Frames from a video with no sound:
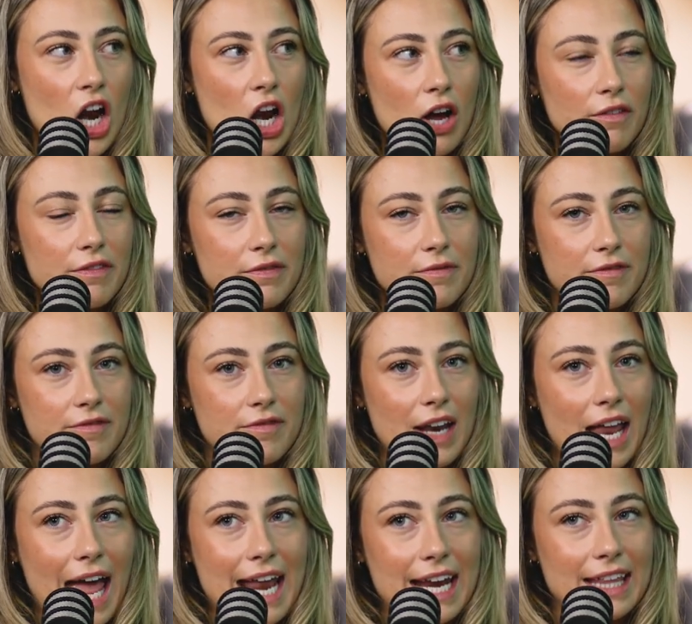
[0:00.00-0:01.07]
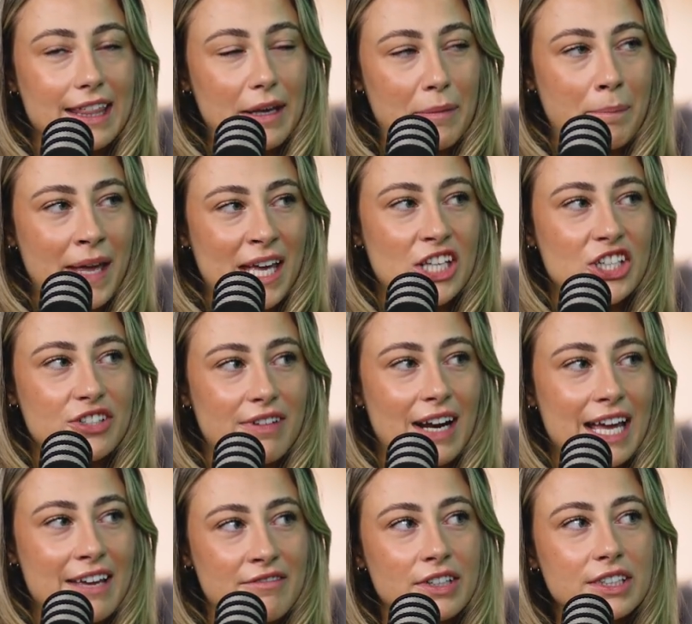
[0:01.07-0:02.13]
I love anything peach
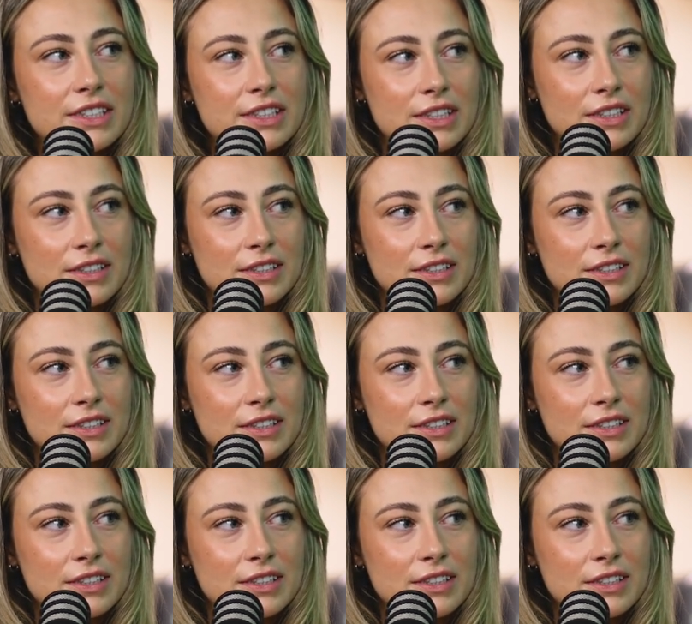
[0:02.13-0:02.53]
flavored.